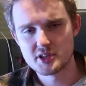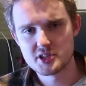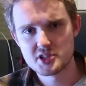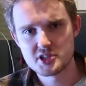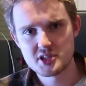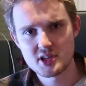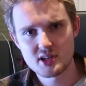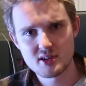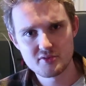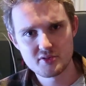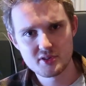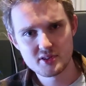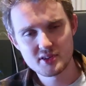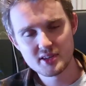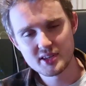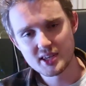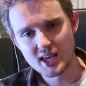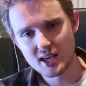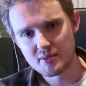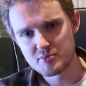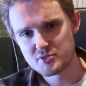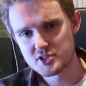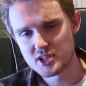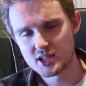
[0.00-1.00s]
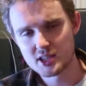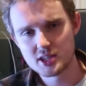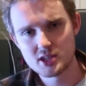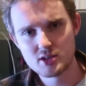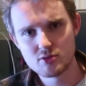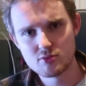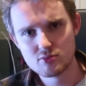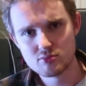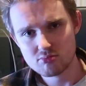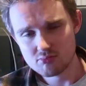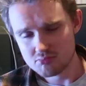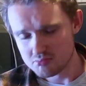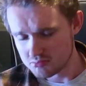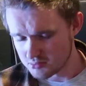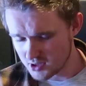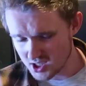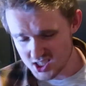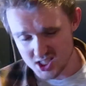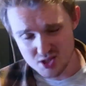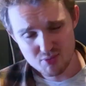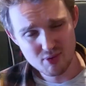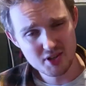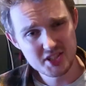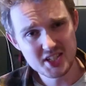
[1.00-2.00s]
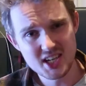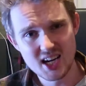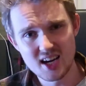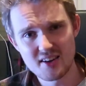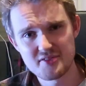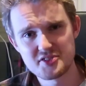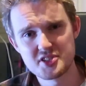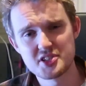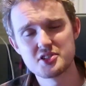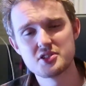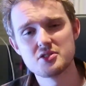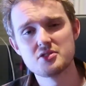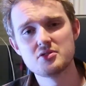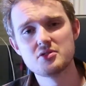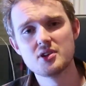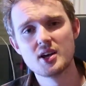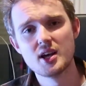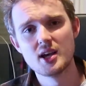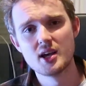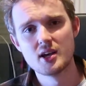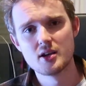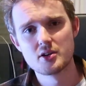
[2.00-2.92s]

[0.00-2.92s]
instead of the game telling you this is what you have to do,